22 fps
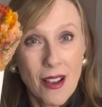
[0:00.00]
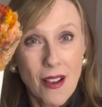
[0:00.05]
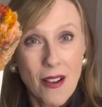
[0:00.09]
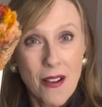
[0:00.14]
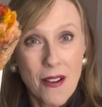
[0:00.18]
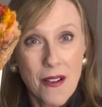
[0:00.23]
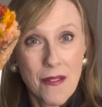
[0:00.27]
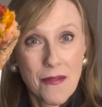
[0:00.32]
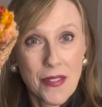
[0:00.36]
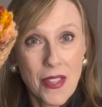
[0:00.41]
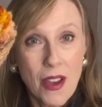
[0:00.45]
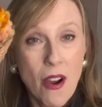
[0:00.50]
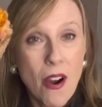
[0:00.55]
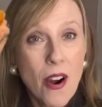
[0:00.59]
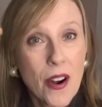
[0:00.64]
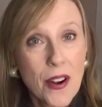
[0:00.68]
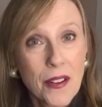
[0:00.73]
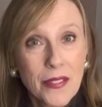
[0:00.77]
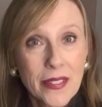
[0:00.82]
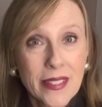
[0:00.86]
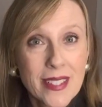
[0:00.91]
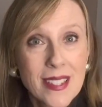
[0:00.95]
of the
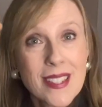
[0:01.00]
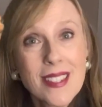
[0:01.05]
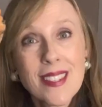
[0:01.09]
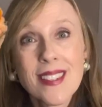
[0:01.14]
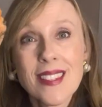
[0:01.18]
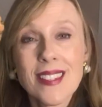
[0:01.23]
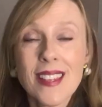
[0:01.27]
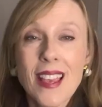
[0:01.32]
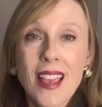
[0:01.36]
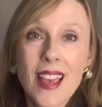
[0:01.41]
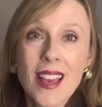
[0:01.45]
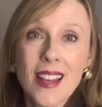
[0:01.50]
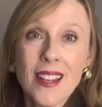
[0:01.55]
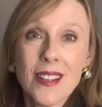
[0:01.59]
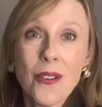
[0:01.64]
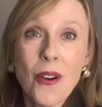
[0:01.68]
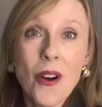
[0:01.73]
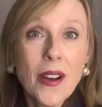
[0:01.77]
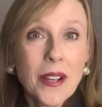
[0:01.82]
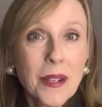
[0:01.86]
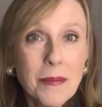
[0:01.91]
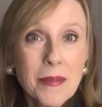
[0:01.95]
harvest and
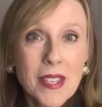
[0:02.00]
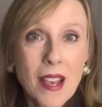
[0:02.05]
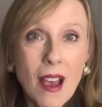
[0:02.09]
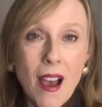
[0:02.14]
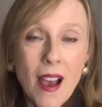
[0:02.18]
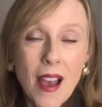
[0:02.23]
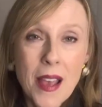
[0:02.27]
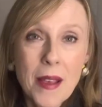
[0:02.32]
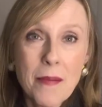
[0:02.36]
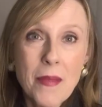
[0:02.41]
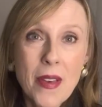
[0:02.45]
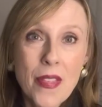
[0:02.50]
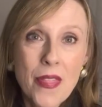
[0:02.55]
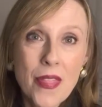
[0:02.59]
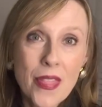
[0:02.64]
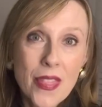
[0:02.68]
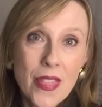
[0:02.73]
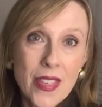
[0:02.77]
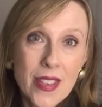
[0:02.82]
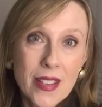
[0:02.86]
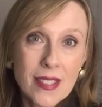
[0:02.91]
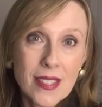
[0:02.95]
autumn time
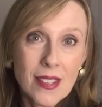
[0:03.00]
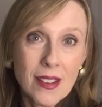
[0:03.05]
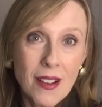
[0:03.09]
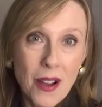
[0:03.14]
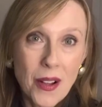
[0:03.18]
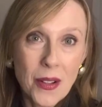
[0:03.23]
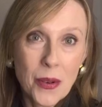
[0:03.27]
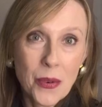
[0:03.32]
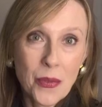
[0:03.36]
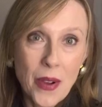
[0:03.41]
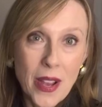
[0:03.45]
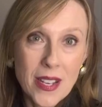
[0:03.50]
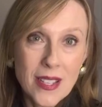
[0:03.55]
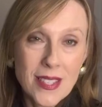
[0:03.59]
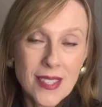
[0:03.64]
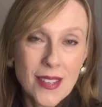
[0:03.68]
in this colorway.